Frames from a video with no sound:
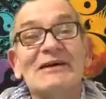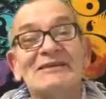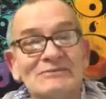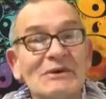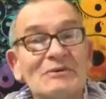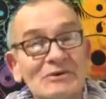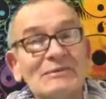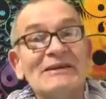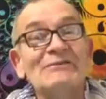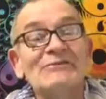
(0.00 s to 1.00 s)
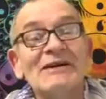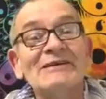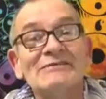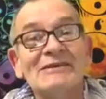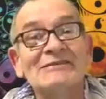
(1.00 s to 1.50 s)
where do I want to be in
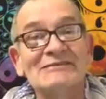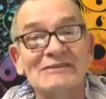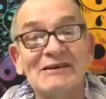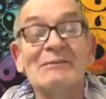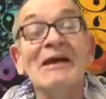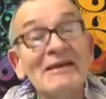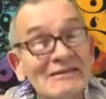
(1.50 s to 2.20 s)
5 years' time?